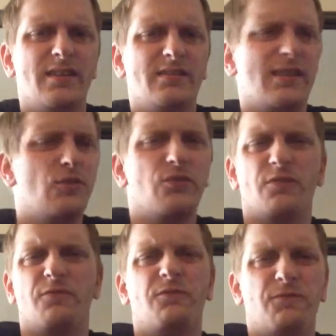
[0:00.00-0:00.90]
It's like, who
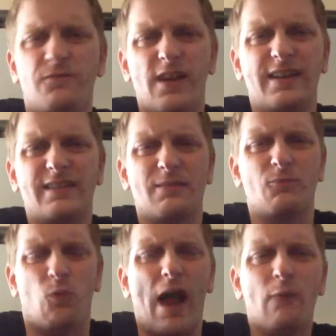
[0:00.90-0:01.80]
the fuck is it?
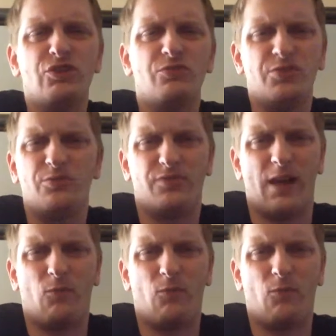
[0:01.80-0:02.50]
Why would you do that?